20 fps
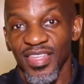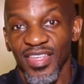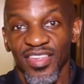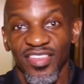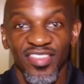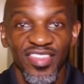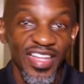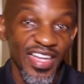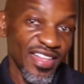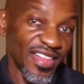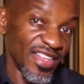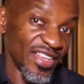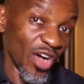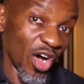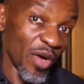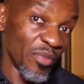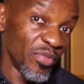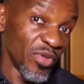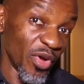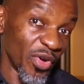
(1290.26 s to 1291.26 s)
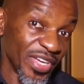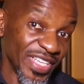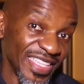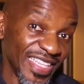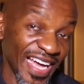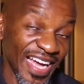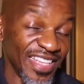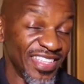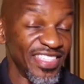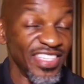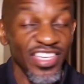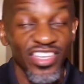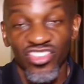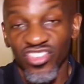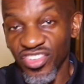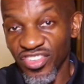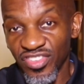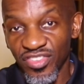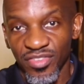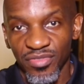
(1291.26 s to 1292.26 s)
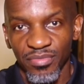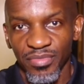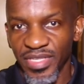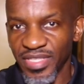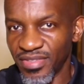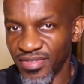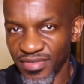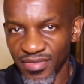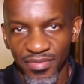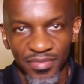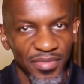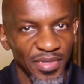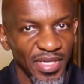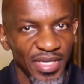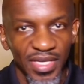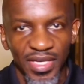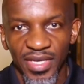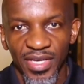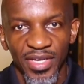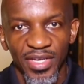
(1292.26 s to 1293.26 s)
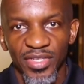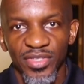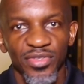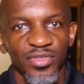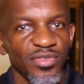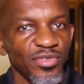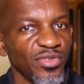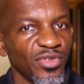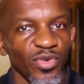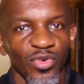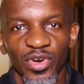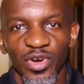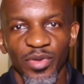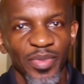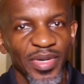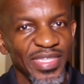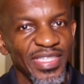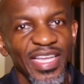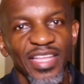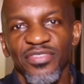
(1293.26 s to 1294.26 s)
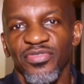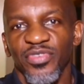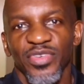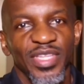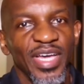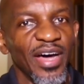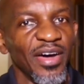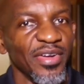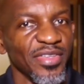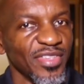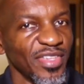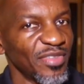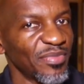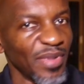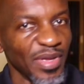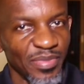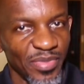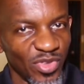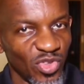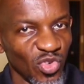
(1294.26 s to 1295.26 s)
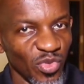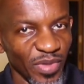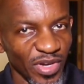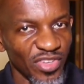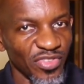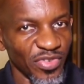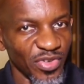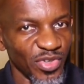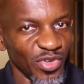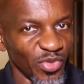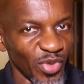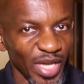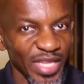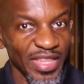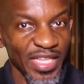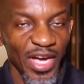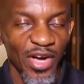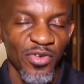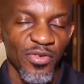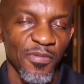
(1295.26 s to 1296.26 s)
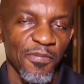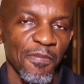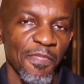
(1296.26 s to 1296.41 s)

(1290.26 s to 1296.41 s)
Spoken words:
slightly obloid at the edges, but don't worry about that for now. It might be too much for you right now.